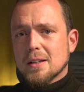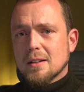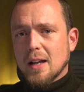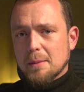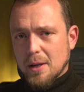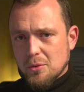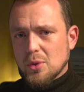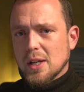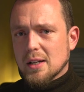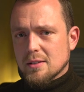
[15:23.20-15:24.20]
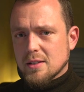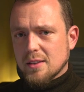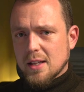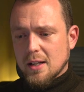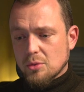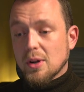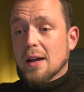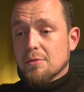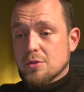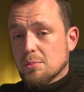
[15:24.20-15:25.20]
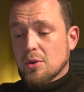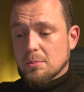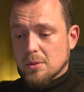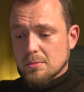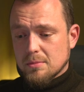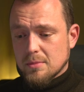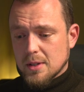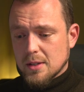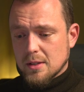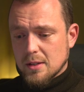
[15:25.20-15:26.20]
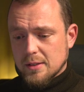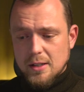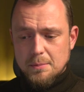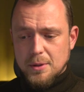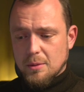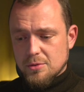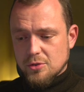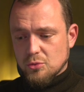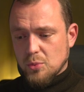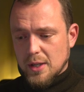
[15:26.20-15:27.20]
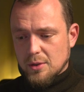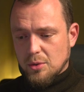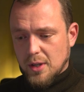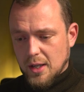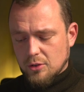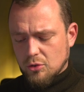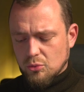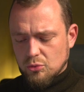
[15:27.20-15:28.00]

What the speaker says: And by realizing that I don't have the problem, and then it becomes this weird, okay, so